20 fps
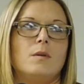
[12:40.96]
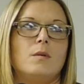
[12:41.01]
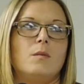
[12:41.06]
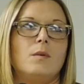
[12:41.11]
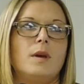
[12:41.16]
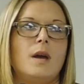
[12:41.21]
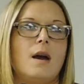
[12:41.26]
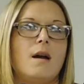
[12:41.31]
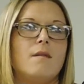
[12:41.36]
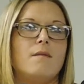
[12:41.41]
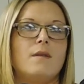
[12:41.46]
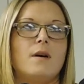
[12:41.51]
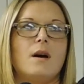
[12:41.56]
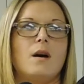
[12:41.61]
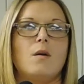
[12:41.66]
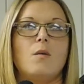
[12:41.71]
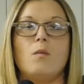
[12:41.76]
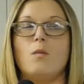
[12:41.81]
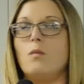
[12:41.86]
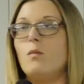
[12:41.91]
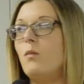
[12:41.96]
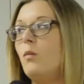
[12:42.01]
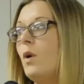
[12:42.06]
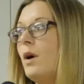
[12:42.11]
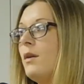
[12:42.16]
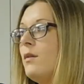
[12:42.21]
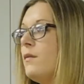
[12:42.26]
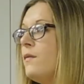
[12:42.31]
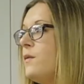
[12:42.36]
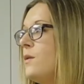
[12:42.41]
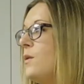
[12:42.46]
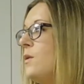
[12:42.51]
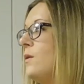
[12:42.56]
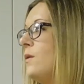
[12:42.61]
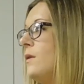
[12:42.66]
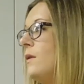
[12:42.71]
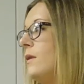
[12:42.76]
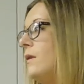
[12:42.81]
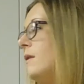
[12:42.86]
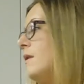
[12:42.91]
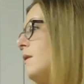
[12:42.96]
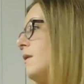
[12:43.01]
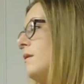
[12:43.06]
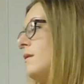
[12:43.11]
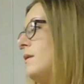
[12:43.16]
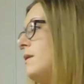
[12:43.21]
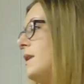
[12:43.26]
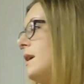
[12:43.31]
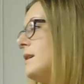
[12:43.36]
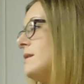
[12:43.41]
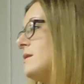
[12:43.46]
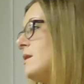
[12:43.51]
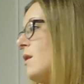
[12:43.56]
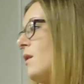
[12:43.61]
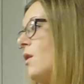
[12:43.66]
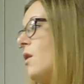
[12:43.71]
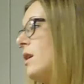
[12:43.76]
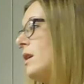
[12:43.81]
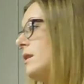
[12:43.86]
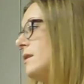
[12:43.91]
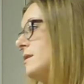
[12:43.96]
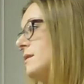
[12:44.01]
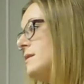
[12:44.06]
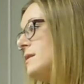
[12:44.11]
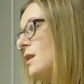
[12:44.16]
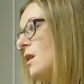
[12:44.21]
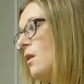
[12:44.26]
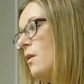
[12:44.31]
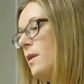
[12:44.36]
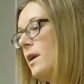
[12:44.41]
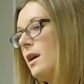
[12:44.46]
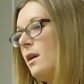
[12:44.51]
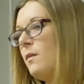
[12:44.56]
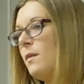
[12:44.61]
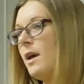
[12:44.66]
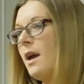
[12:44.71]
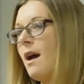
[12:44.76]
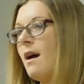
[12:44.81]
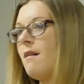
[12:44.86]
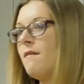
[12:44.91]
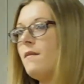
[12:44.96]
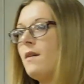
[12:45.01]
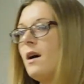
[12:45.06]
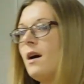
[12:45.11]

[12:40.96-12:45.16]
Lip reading: we have wonderful things going on at the COE. We have